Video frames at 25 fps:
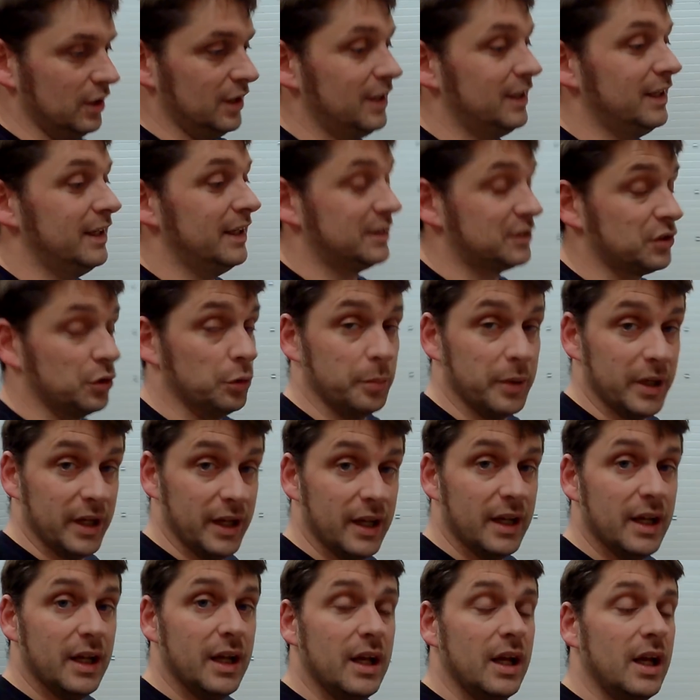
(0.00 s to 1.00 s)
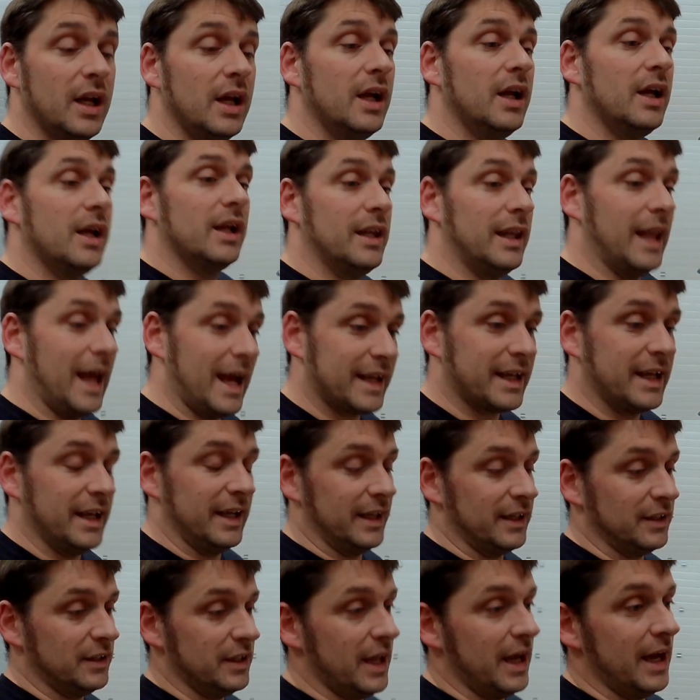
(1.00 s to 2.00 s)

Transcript: a little bit lacking.